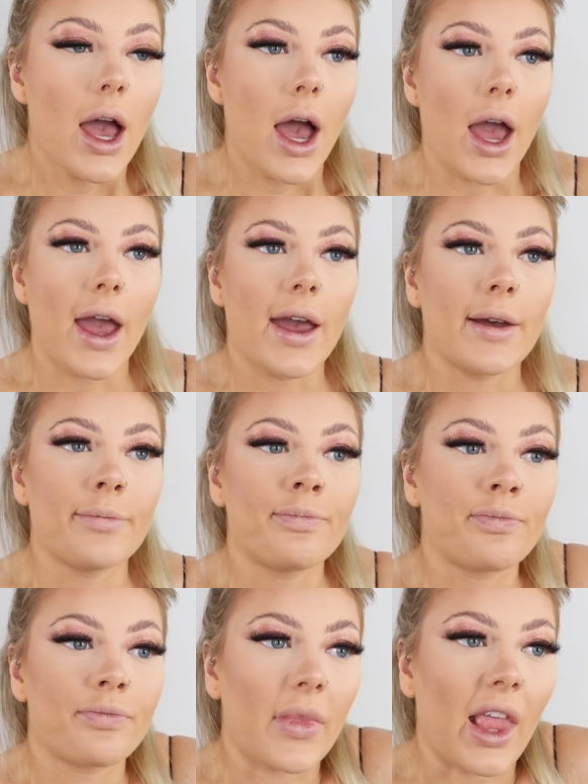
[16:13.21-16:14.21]

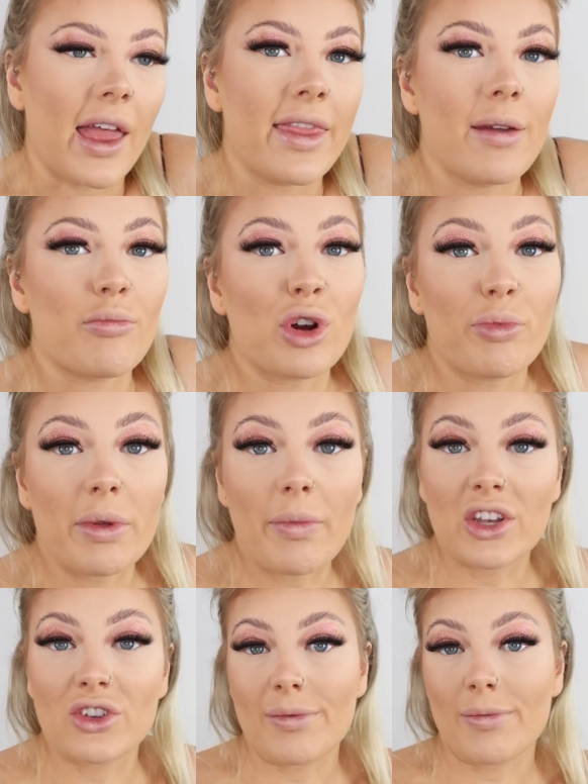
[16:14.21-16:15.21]
And then probably
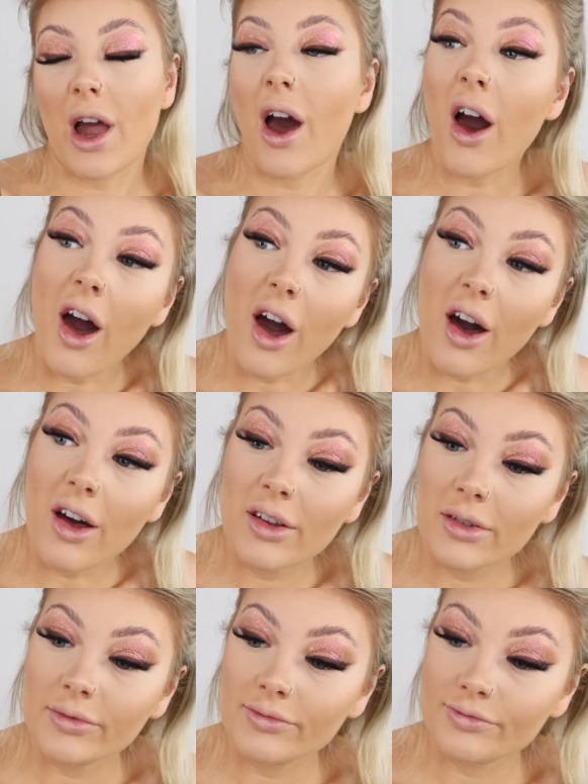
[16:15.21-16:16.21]
my dream car.
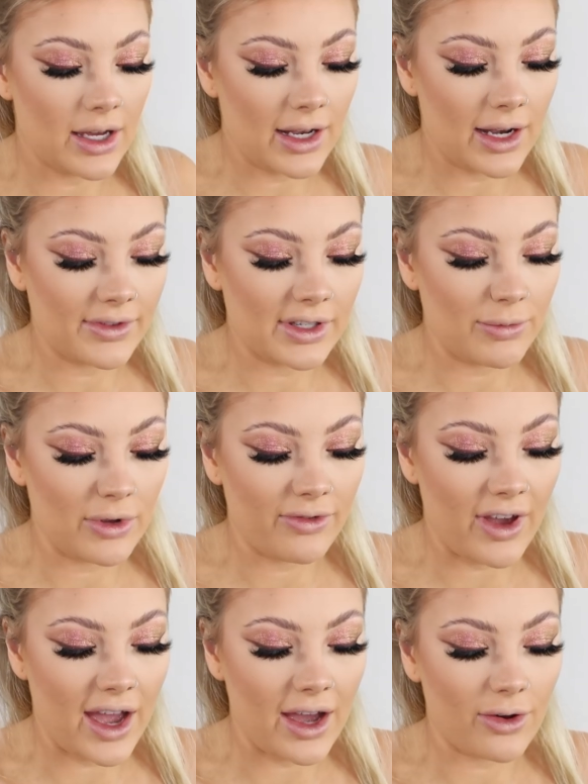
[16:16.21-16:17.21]
I'd love to move
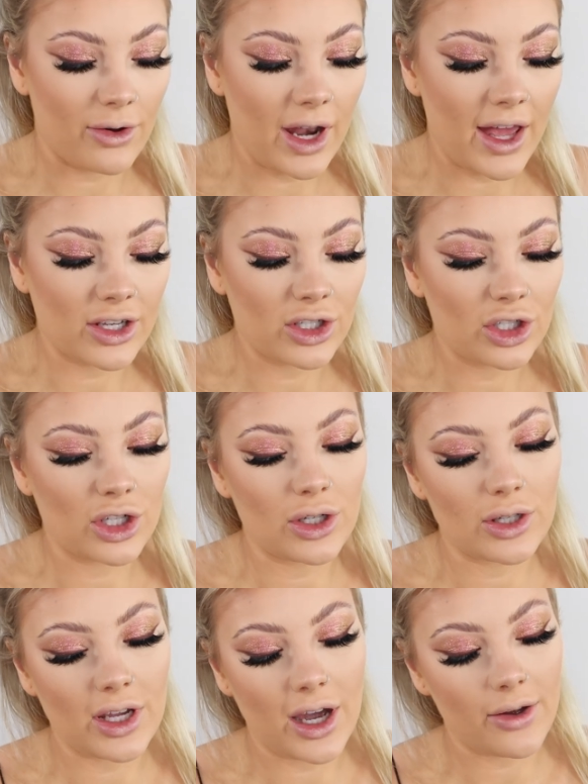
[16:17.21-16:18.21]
out. Or like a
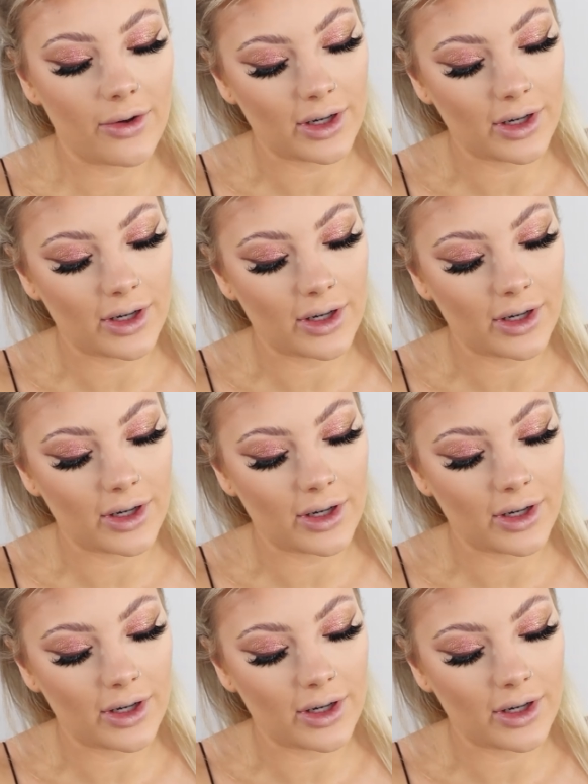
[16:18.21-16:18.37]
studio.